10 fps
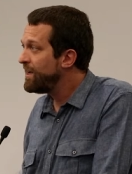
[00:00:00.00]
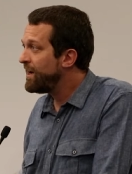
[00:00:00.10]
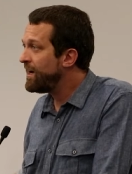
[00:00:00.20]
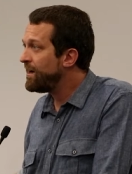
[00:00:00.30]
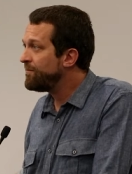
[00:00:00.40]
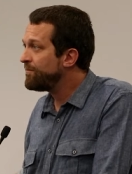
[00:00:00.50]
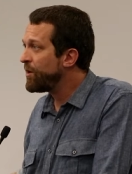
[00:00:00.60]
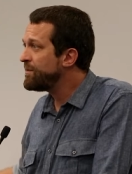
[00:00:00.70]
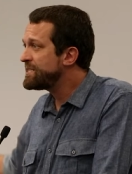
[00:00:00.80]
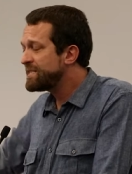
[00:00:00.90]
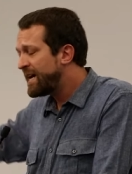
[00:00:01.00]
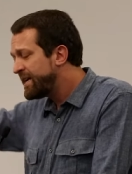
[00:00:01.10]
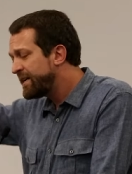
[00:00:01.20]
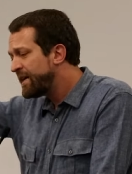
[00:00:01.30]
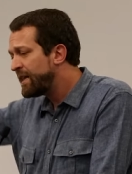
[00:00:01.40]
um, almost
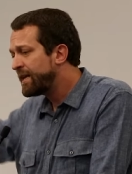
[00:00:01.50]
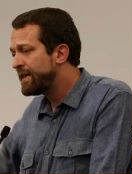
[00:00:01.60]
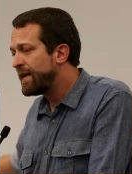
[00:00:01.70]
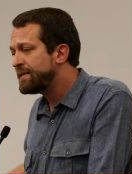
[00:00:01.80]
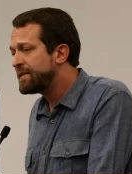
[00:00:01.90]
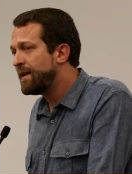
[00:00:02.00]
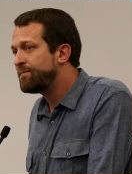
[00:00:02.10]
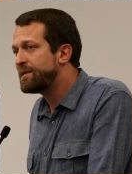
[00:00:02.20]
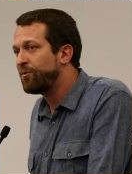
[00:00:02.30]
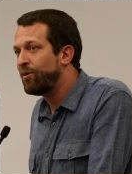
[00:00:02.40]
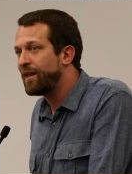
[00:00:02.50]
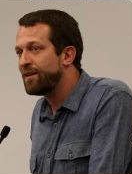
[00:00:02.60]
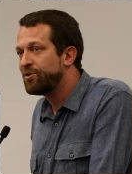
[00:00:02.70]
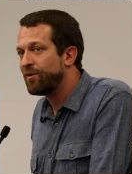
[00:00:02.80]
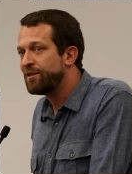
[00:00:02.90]
psychedelic landscapes that we'll
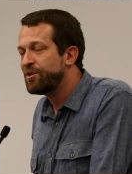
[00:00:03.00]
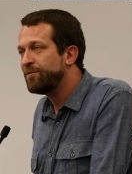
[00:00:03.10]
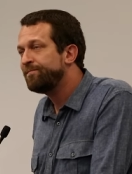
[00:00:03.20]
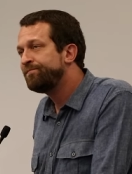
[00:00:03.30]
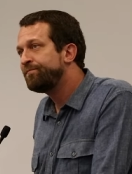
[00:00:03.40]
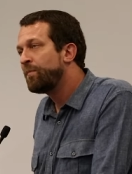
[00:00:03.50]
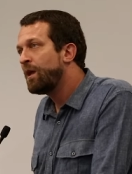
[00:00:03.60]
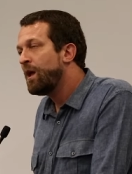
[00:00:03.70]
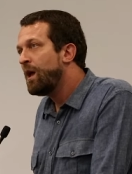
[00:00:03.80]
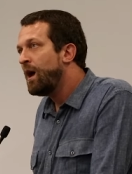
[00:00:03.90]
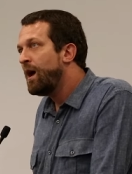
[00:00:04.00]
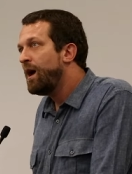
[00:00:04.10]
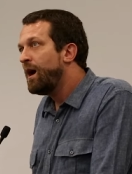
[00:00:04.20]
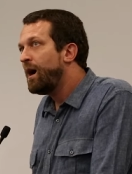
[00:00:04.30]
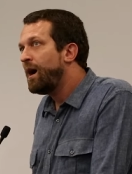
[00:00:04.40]
enter into.
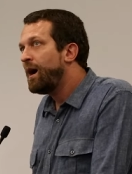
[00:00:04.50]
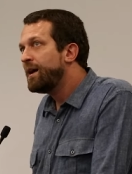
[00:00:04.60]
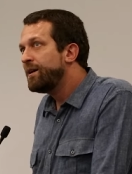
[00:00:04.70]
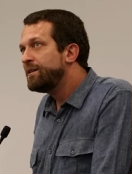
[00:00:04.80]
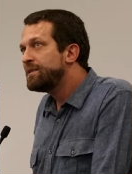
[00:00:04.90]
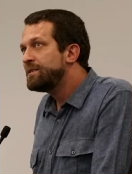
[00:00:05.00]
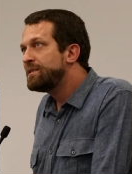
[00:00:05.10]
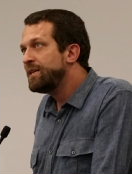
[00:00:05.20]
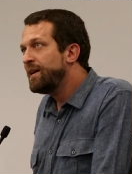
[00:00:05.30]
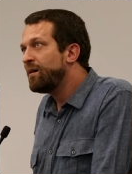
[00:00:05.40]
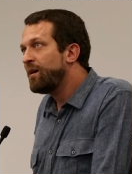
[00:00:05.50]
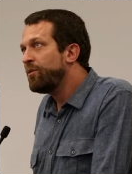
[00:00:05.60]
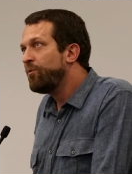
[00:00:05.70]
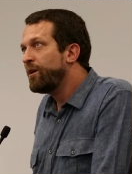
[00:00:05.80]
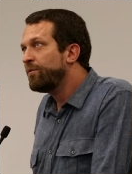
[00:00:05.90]
I could see on
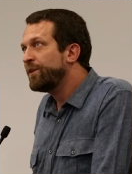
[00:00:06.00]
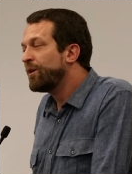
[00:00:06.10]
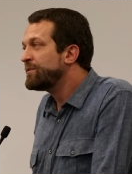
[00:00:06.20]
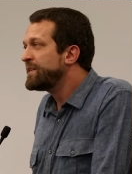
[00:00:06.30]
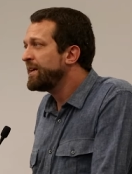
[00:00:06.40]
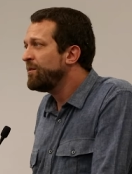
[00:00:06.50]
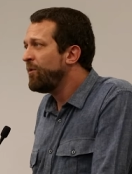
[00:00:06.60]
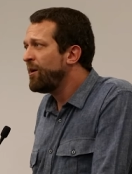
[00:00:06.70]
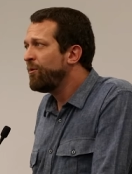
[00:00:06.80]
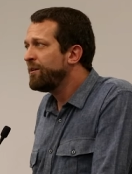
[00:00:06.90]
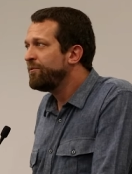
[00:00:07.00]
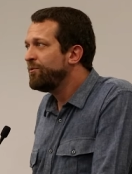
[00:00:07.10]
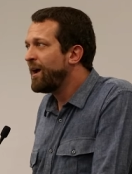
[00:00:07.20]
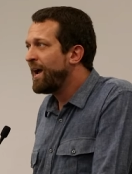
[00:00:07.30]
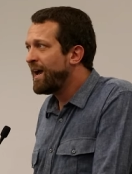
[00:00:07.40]
the way over here, I was thinking, wow, what if
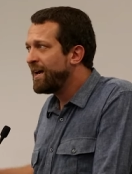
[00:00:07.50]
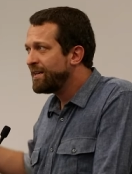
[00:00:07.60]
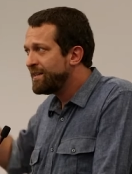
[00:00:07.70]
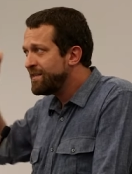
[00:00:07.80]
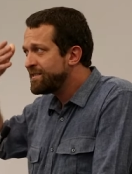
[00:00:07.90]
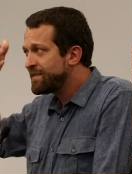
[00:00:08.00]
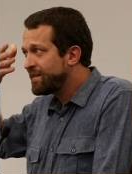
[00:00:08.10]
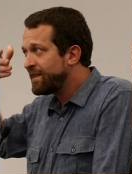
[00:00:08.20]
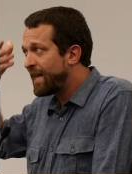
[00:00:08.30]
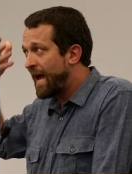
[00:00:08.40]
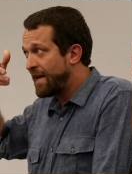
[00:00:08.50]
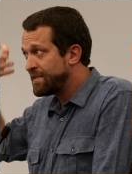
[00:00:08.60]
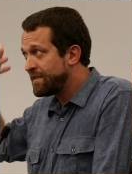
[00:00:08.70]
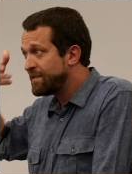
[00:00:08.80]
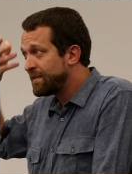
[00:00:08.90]
you had these
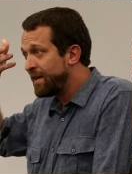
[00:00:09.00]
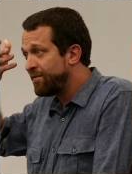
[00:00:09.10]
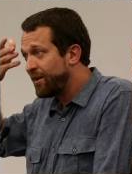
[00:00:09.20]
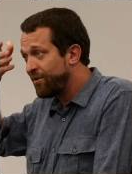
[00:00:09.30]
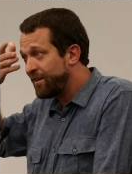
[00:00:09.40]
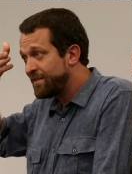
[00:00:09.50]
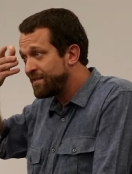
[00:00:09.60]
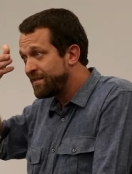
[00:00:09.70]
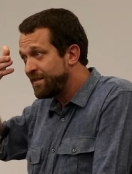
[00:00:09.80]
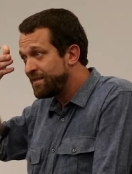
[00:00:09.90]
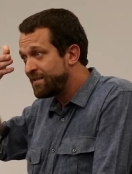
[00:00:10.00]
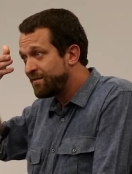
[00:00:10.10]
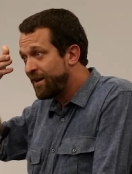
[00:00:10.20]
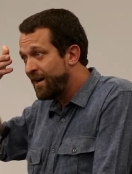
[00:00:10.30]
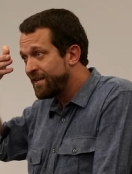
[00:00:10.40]
glasses again, right, or these, these
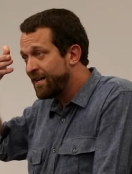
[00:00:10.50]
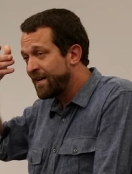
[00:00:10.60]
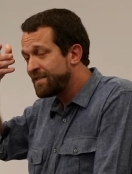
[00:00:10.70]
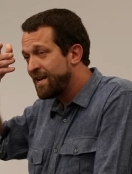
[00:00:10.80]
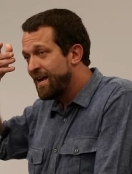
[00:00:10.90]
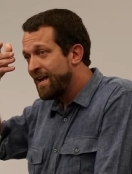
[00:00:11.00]
contacts